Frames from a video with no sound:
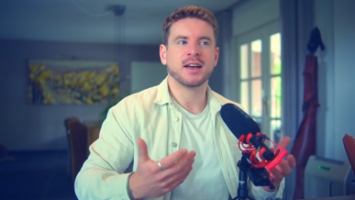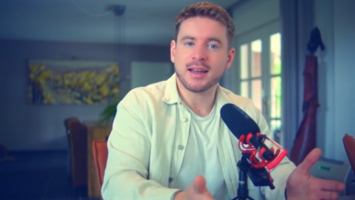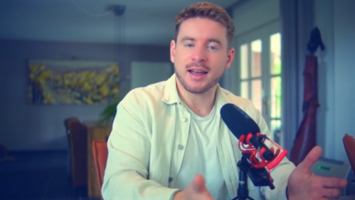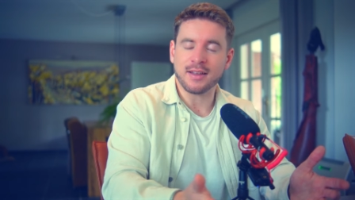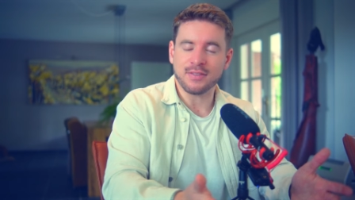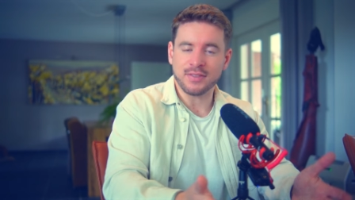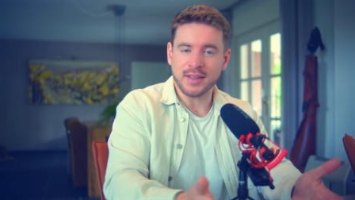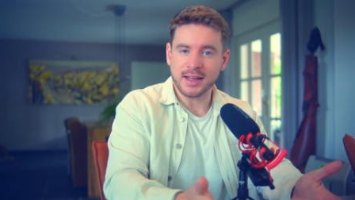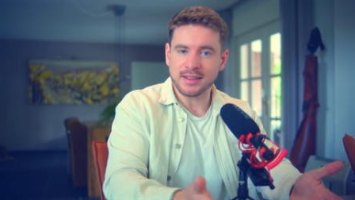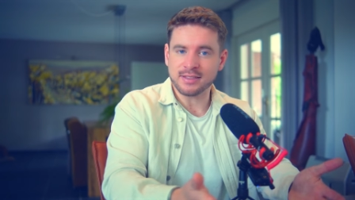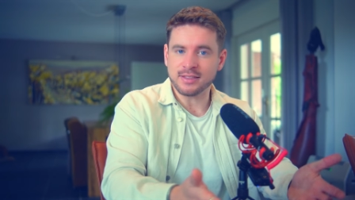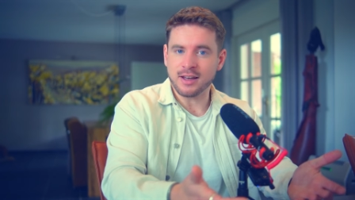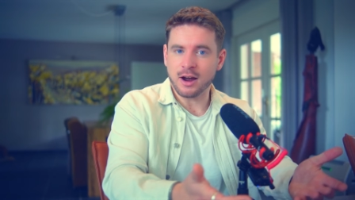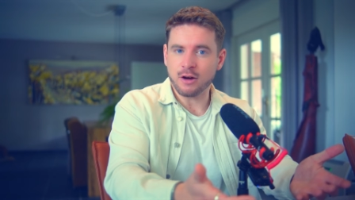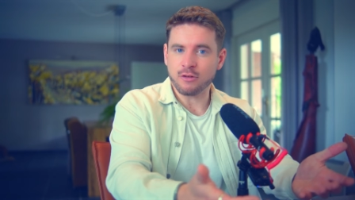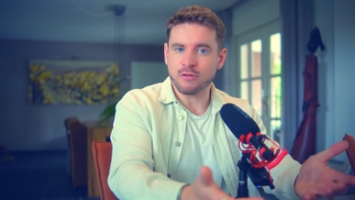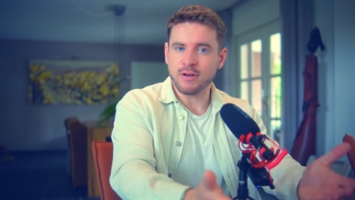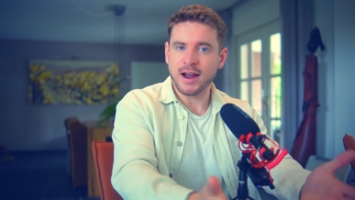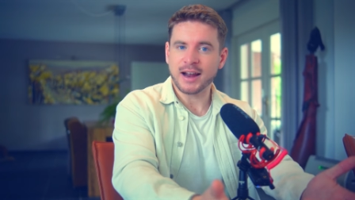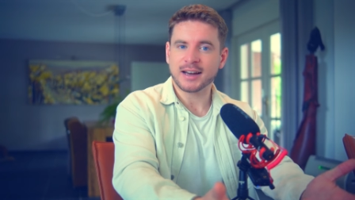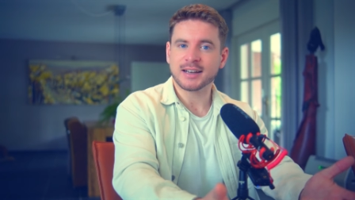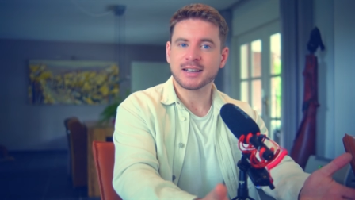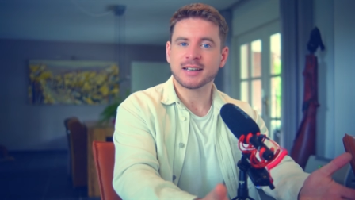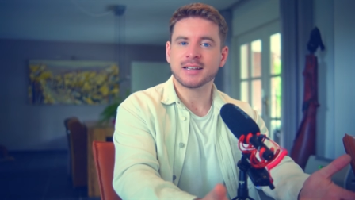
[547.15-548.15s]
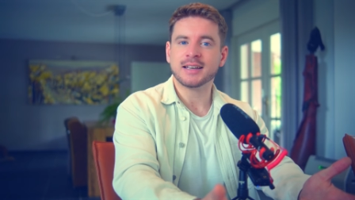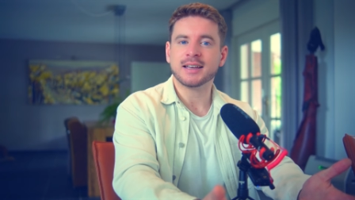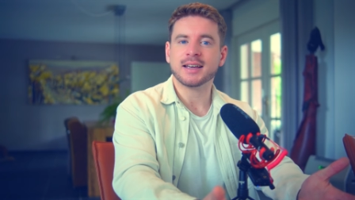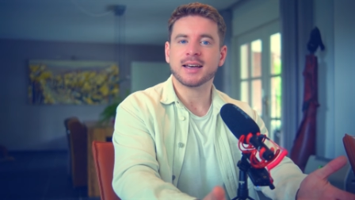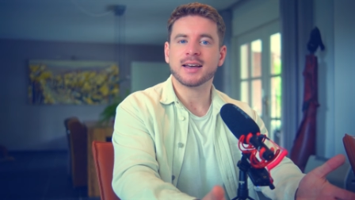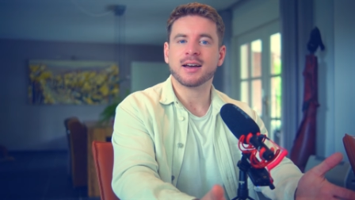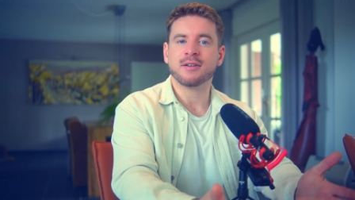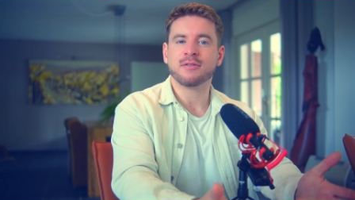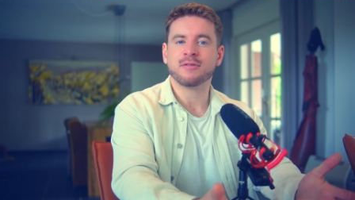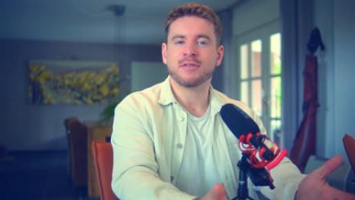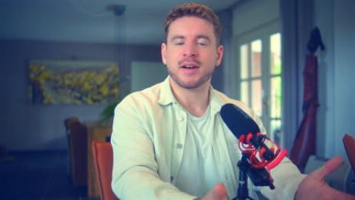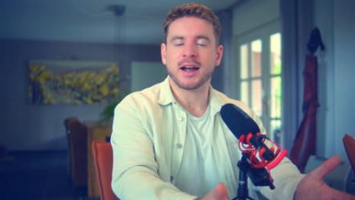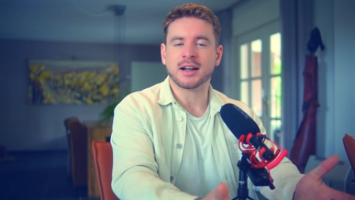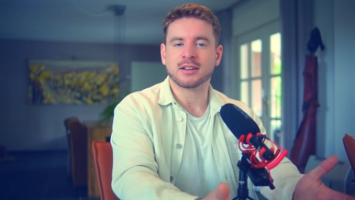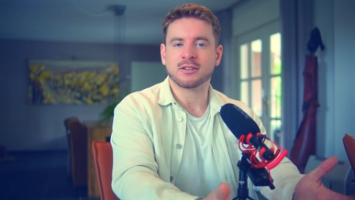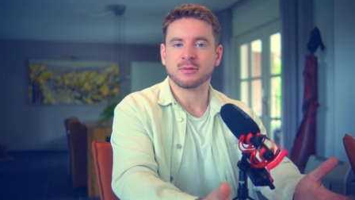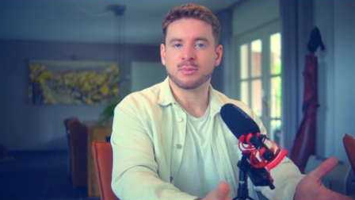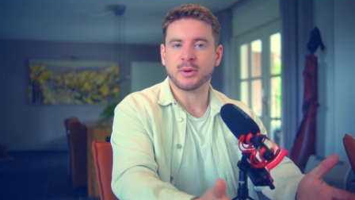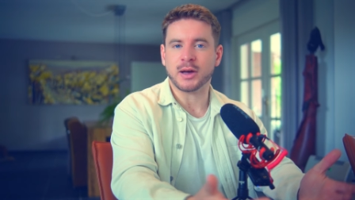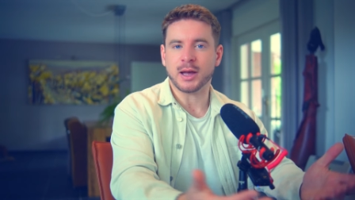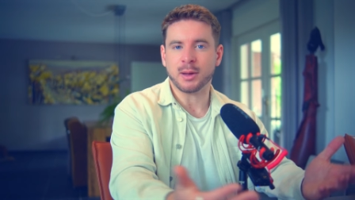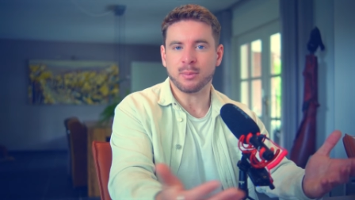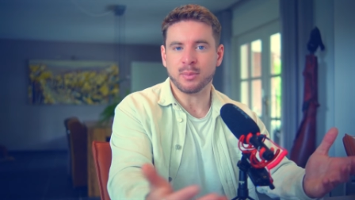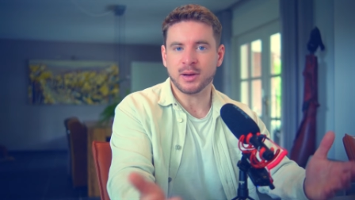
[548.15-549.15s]
and that directly affects
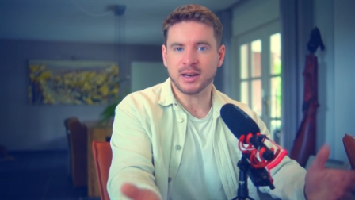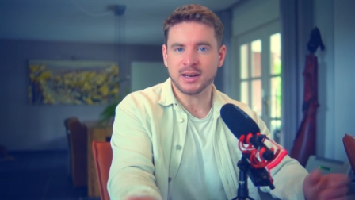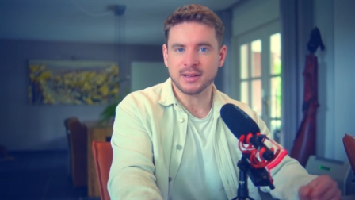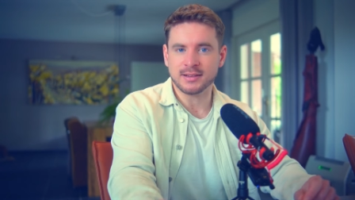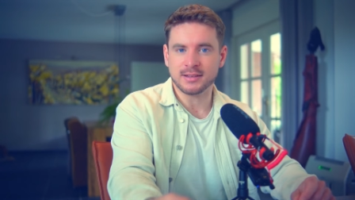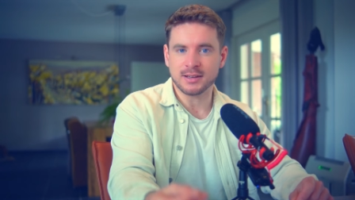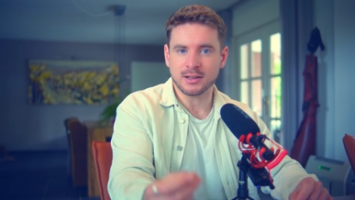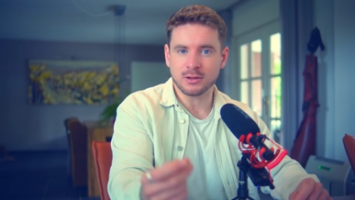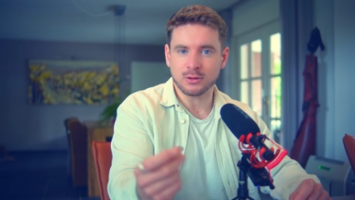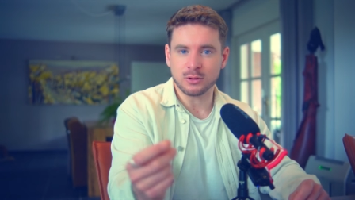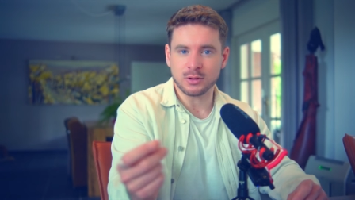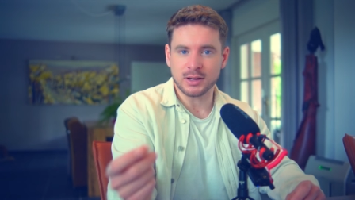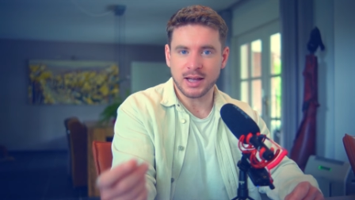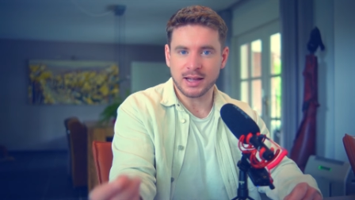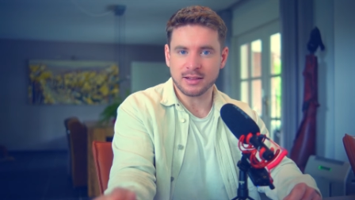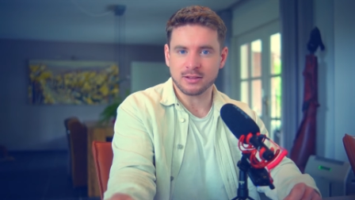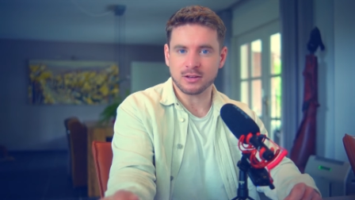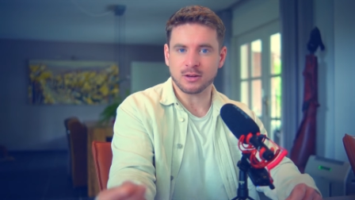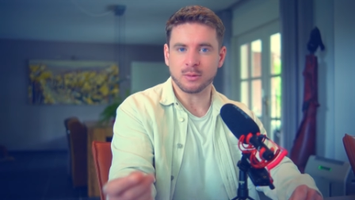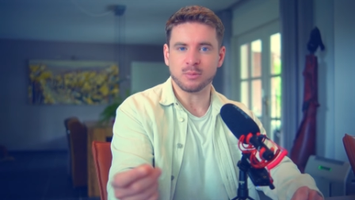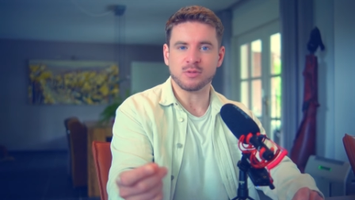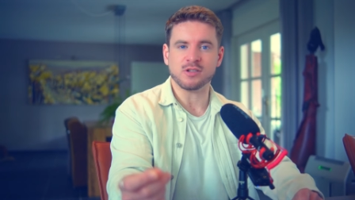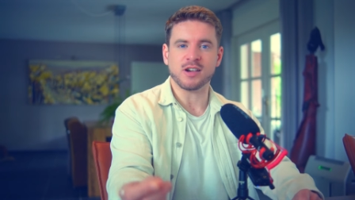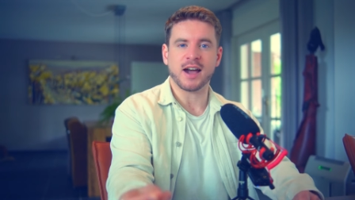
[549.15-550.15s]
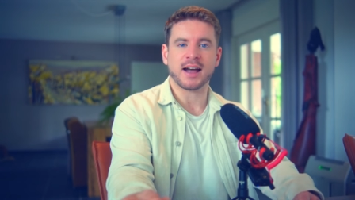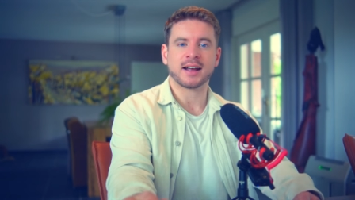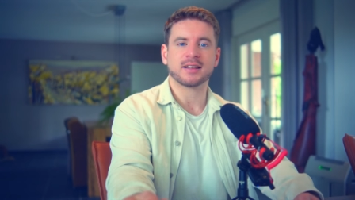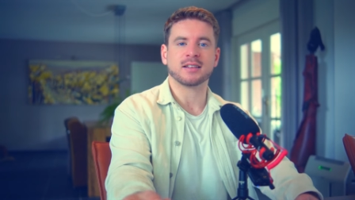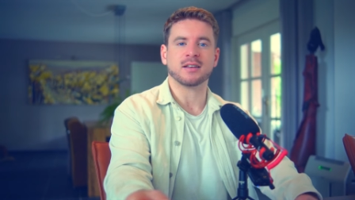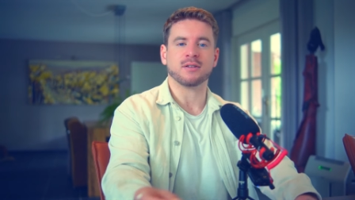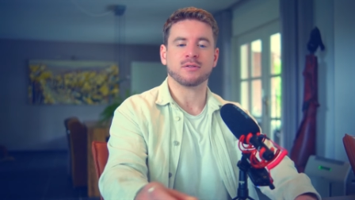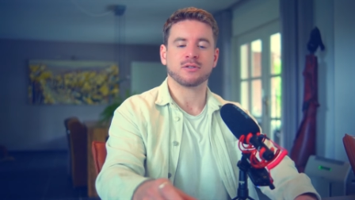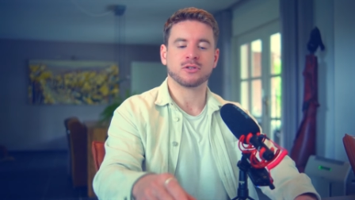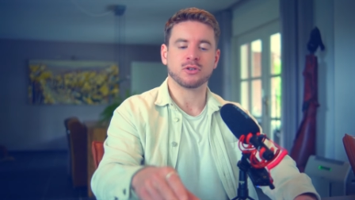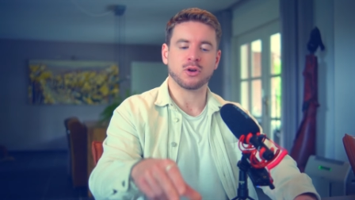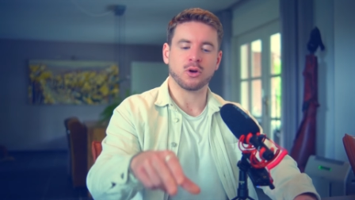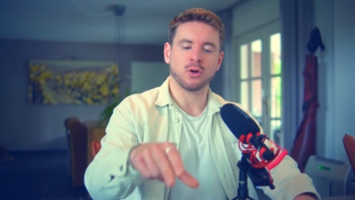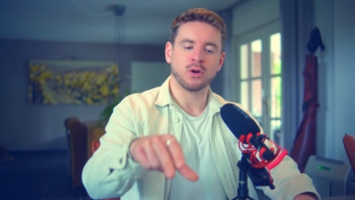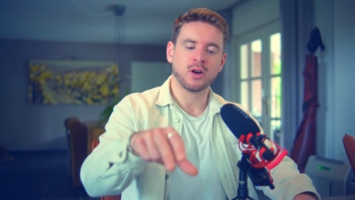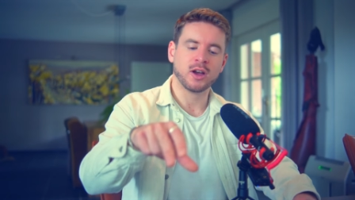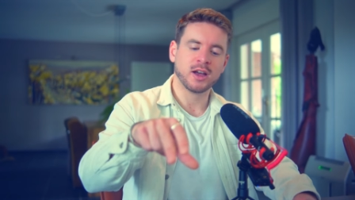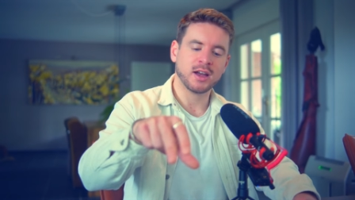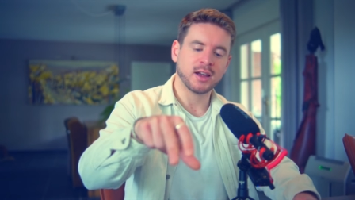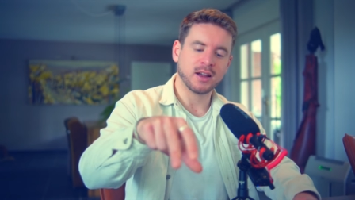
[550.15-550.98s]
my ability to get the objective. So